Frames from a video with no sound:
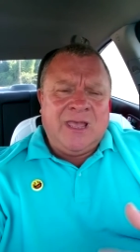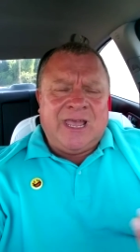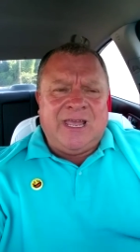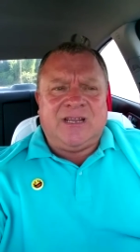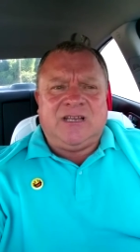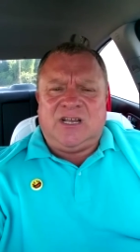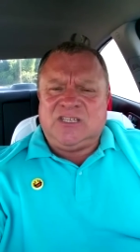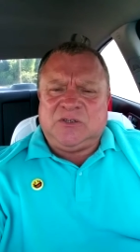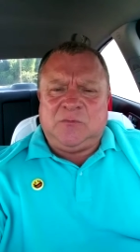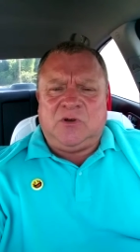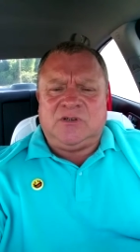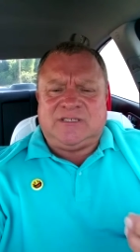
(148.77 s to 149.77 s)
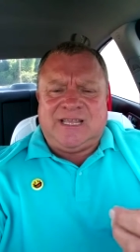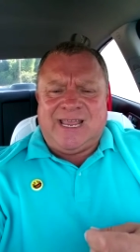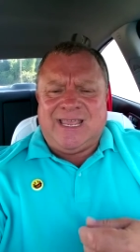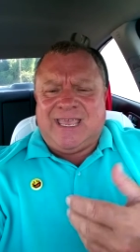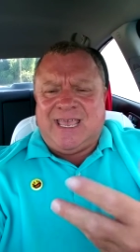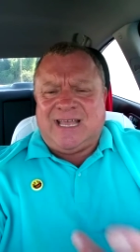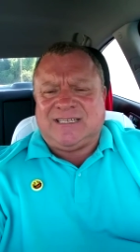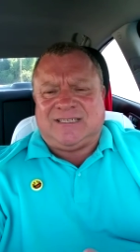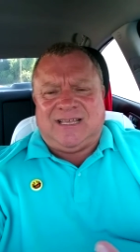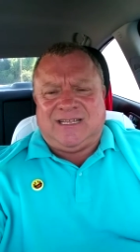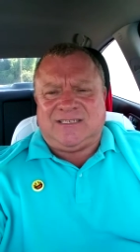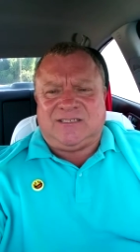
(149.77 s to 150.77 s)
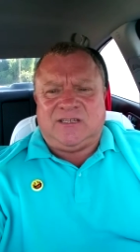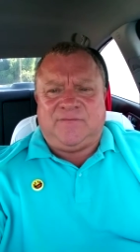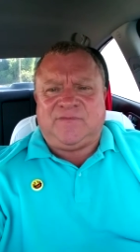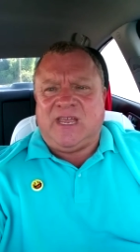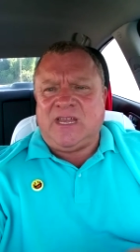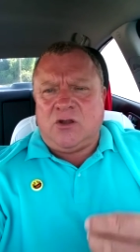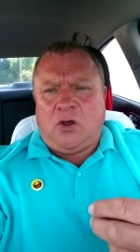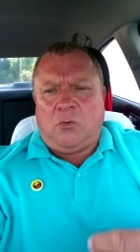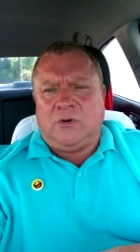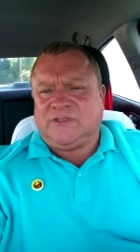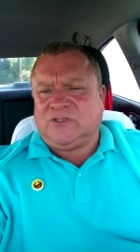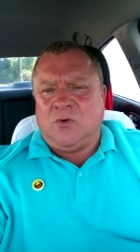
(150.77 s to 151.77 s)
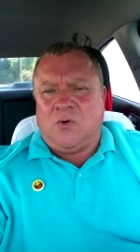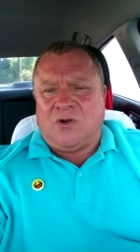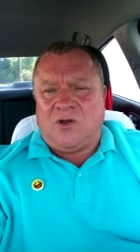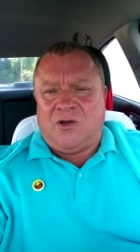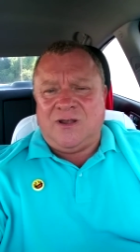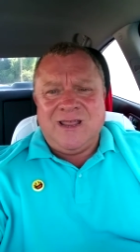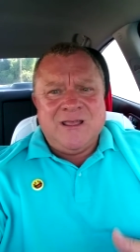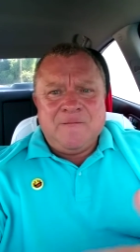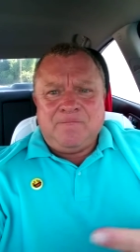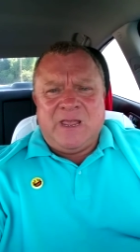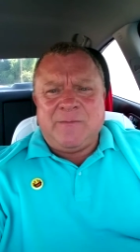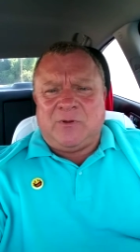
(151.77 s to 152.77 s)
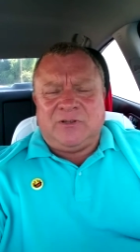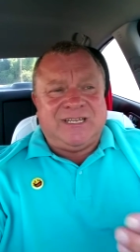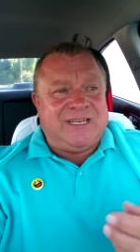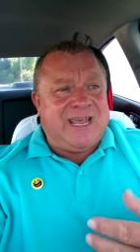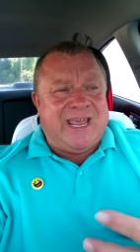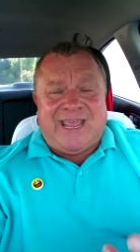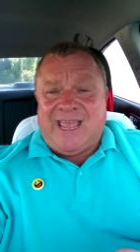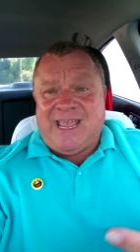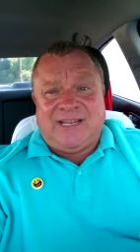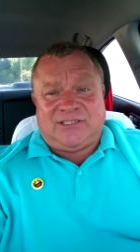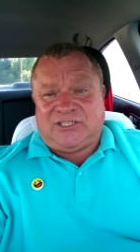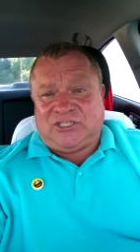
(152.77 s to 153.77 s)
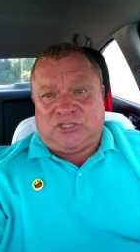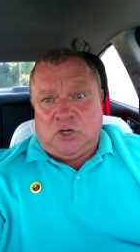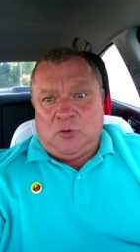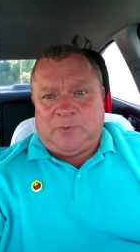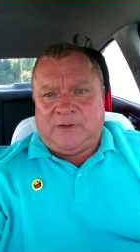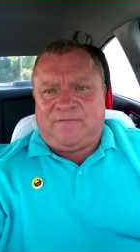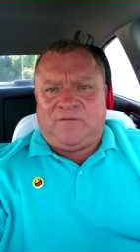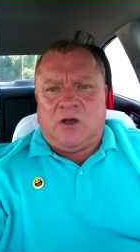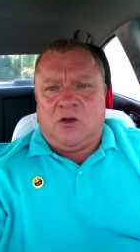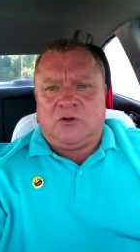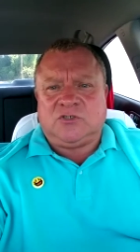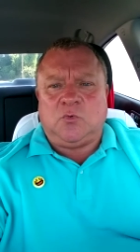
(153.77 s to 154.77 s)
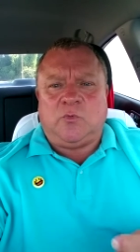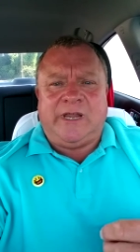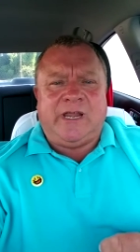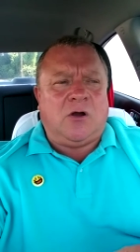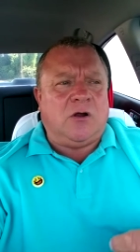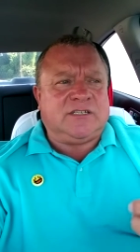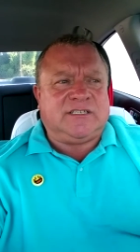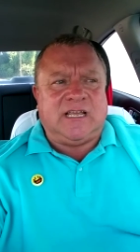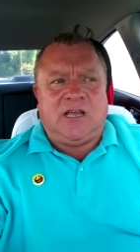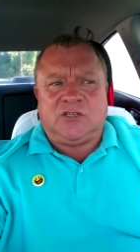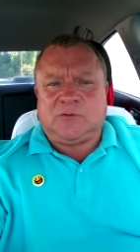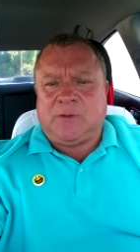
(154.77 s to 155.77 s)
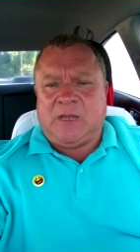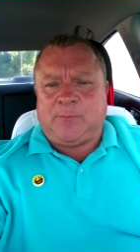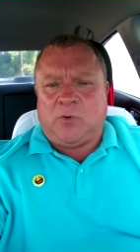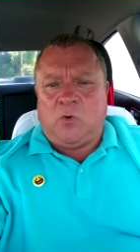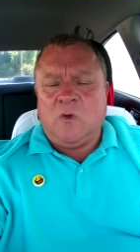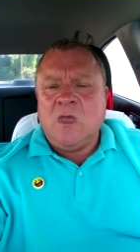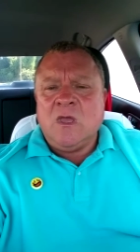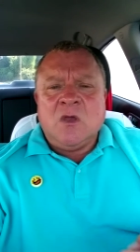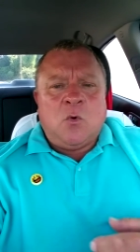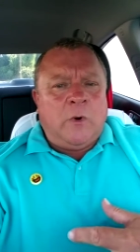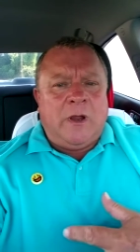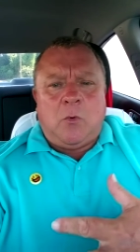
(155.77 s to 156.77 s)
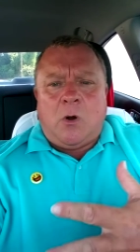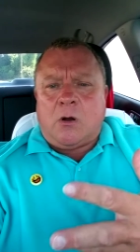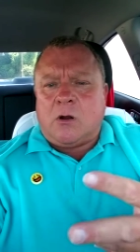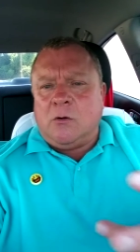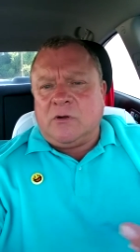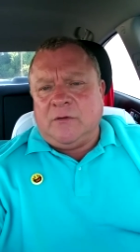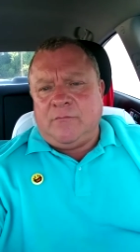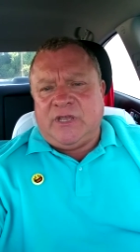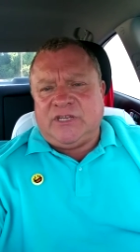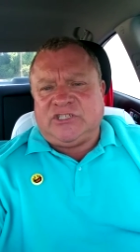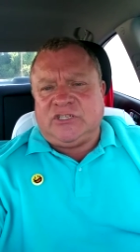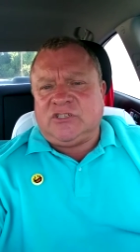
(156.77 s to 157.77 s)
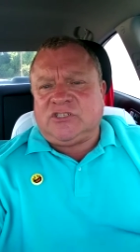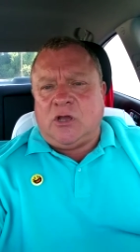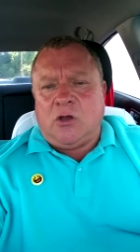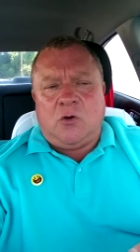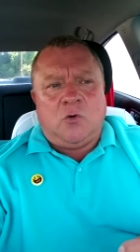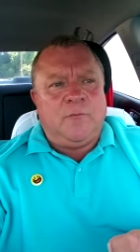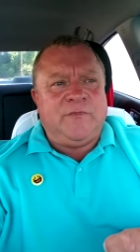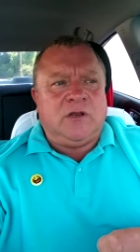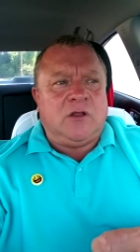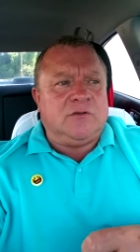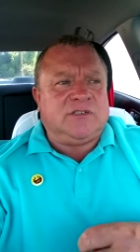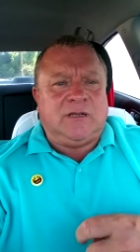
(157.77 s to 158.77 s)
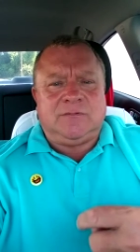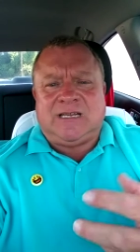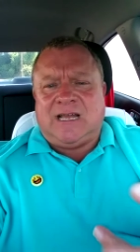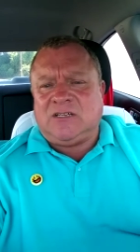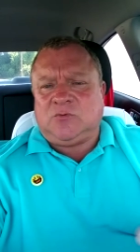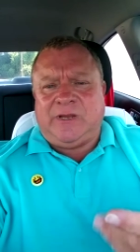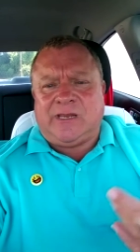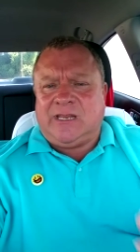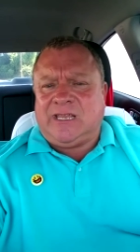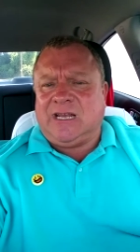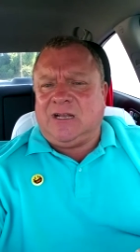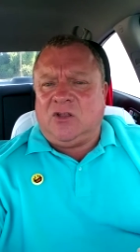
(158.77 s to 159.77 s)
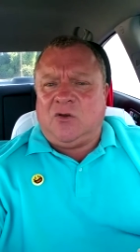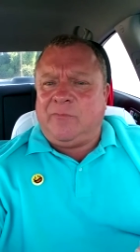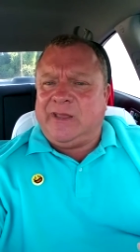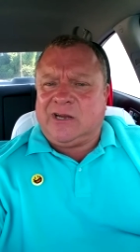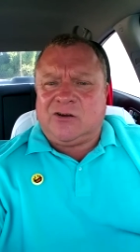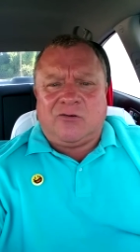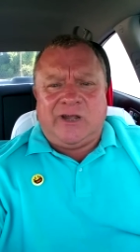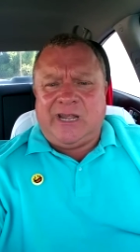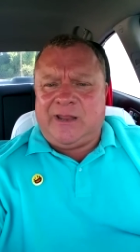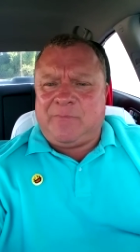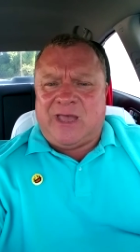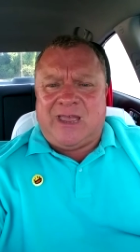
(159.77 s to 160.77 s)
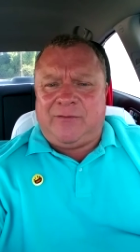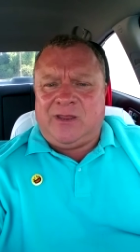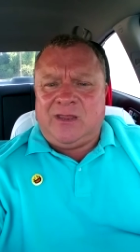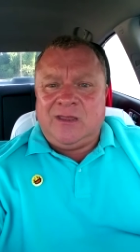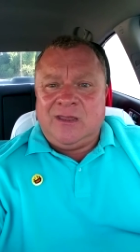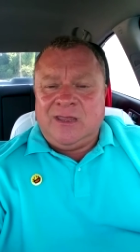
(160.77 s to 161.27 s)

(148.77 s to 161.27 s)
And customers, they catch that stuff. They know what's going on. People today ain't stupid, folks. We are salespeople. We work on commission. So, you know, sometimes we can get a little bit greedy, baby.